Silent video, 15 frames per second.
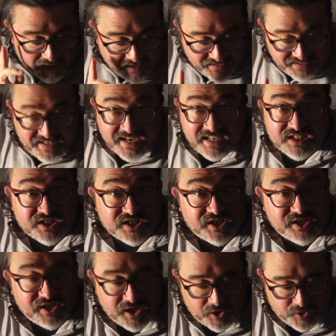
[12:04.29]
Yes
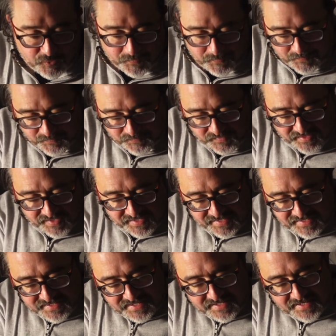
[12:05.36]
and no. It
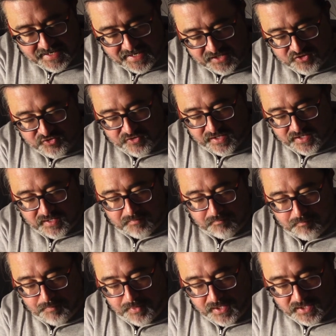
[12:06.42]
is electric,
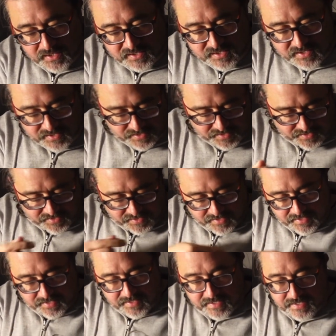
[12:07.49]
but
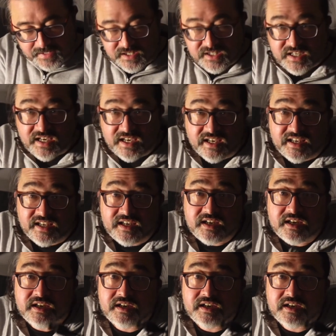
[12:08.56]
it's a